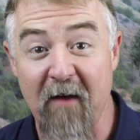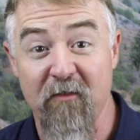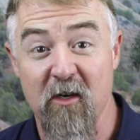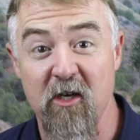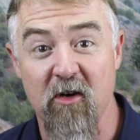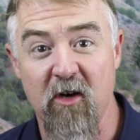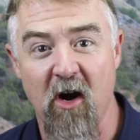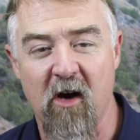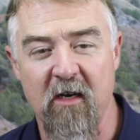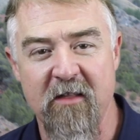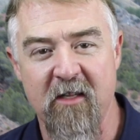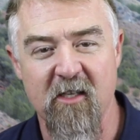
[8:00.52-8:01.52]
after you're
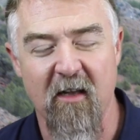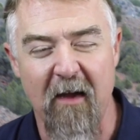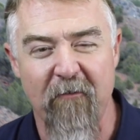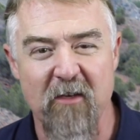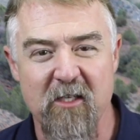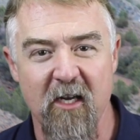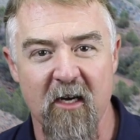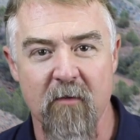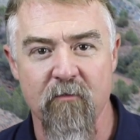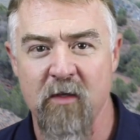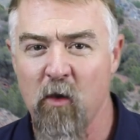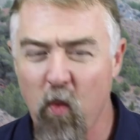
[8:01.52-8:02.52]
gone and this life is
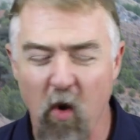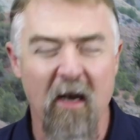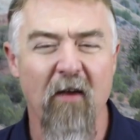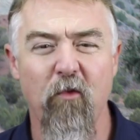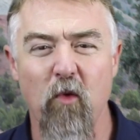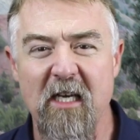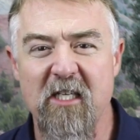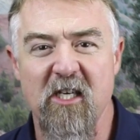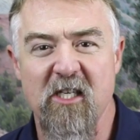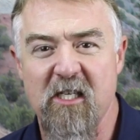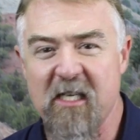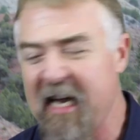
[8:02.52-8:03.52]
done. What if we
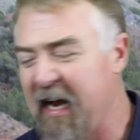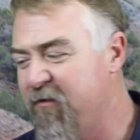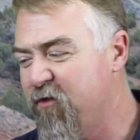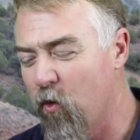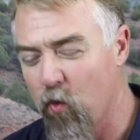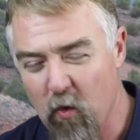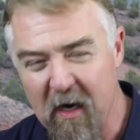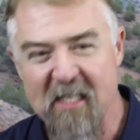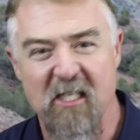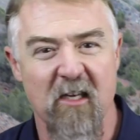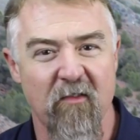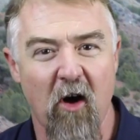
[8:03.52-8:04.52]
just gave the
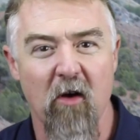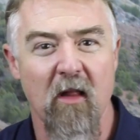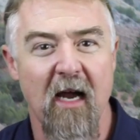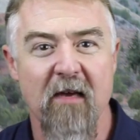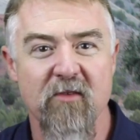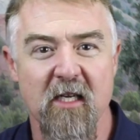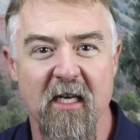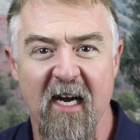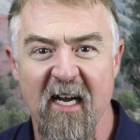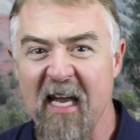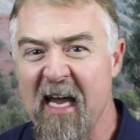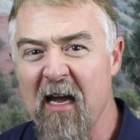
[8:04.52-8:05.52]
rest of our lives to
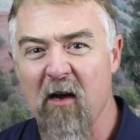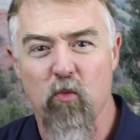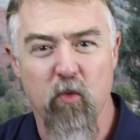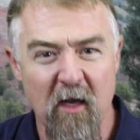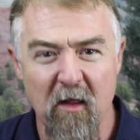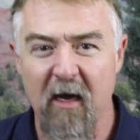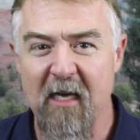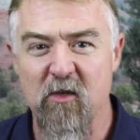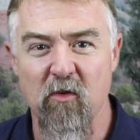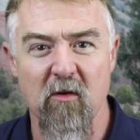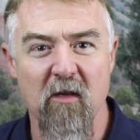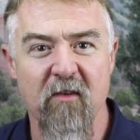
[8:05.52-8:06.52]
God, realized
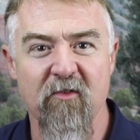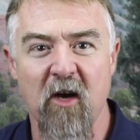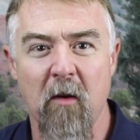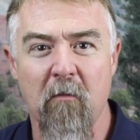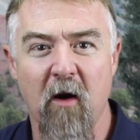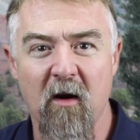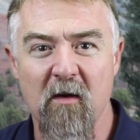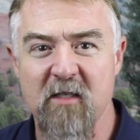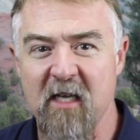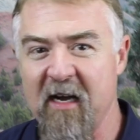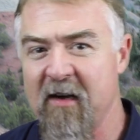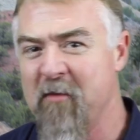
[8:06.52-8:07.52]
we were living on borrowed
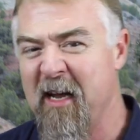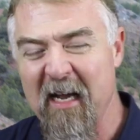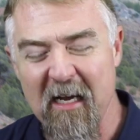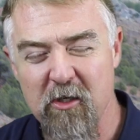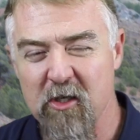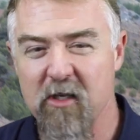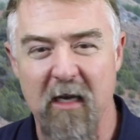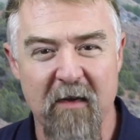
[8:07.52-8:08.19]
time, and just